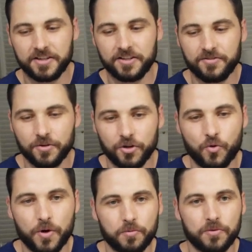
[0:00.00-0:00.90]
here for a
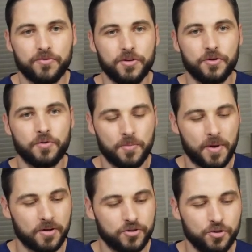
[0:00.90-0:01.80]
quick review
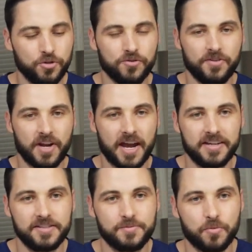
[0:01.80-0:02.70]
about two of
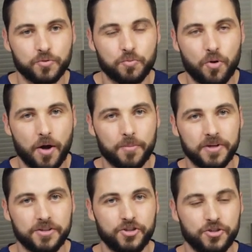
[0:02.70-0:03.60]
Nike's most
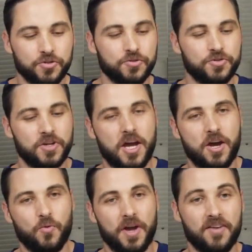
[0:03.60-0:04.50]
prominent shoes.
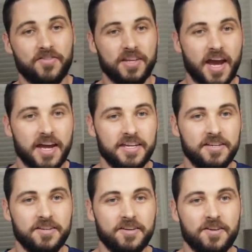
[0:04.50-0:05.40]
We have the
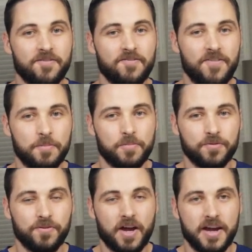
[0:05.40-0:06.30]
Nike
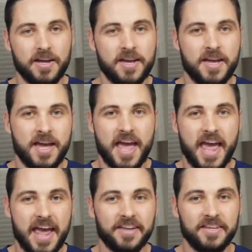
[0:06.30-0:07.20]
Vaporfly
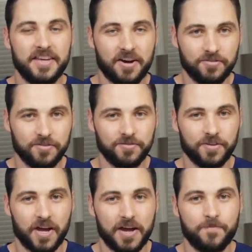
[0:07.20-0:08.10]
and the
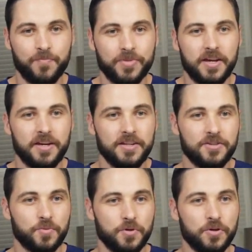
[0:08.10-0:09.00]
Alphafly.
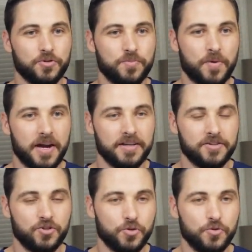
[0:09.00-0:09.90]
This one goes by
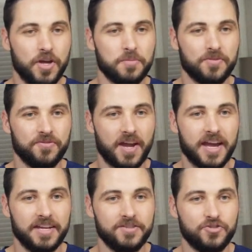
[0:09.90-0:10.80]
its true name of
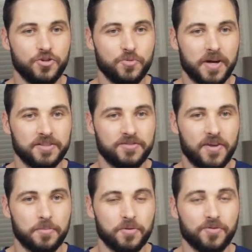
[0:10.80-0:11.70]
Nike ZoomX
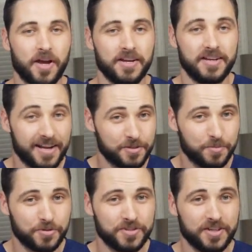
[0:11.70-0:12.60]
Vaporfly Next
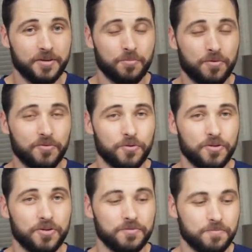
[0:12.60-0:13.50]
%, but for
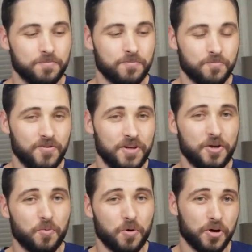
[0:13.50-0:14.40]
the
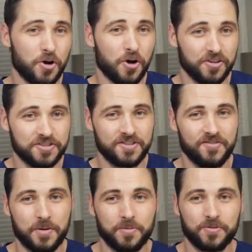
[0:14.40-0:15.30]
video we're going to call this the
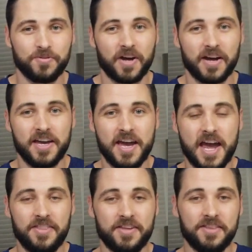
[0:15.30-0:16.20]
Vaporfly.
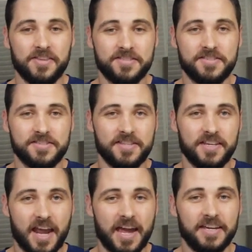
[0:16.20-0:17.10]
And then this is the
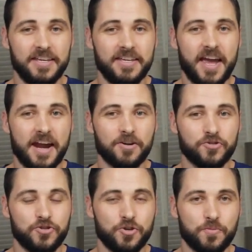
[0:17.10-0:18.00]
Nike Air
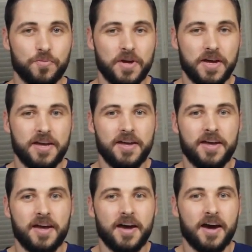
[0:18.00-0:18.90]
Zoom
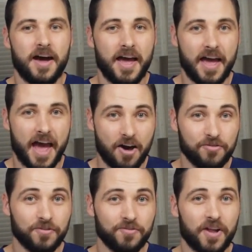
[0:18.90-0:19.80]

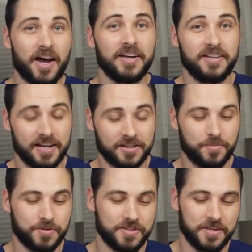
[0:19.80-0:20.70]
Alphafly Next
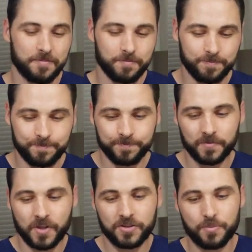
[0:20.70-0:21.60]

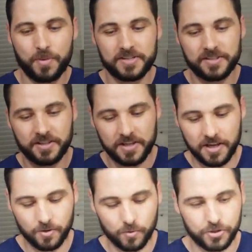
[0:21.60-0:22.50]
%. So basically
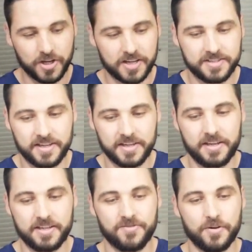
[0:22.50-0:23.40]
what you guys
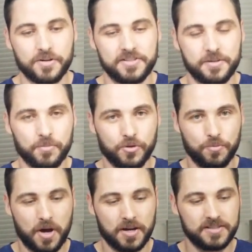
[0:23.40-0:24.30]
get is very similar
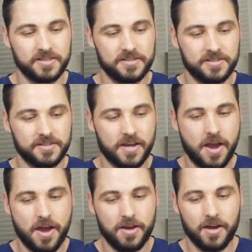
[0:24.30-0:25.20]
boxes.
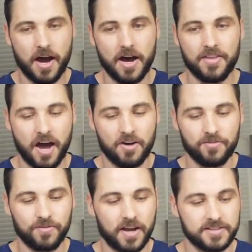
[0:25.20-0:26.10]
The
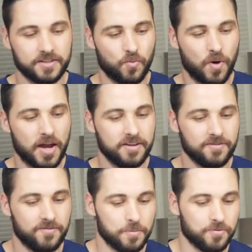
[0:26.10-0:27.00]
Alphafly is in the white,
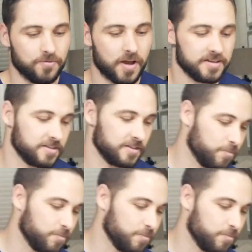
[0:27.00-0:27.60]
the Vaporfly is in